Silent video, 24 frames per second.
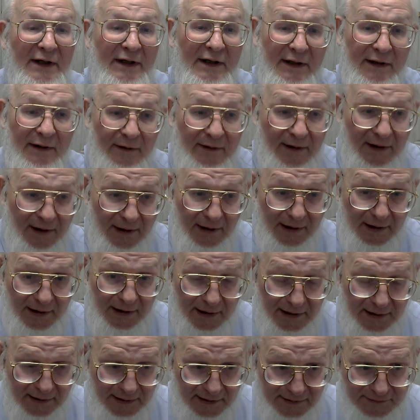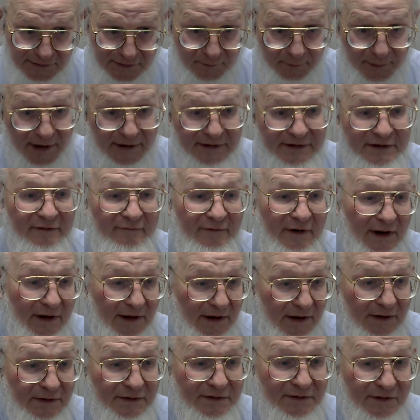in eastern
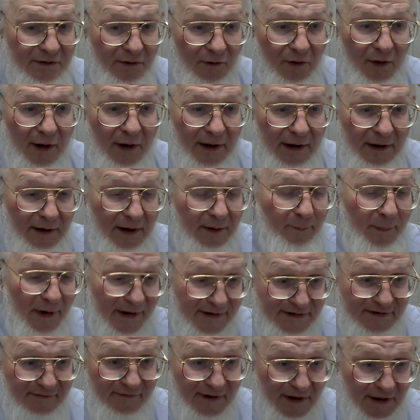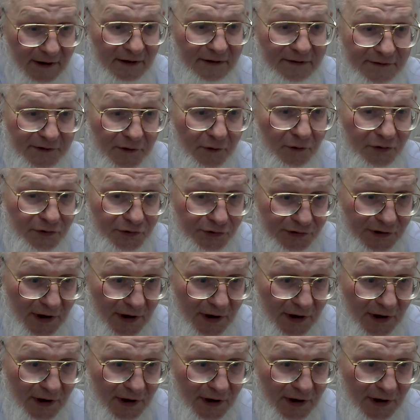Pennsylvania and so on, in Pennsylvania and so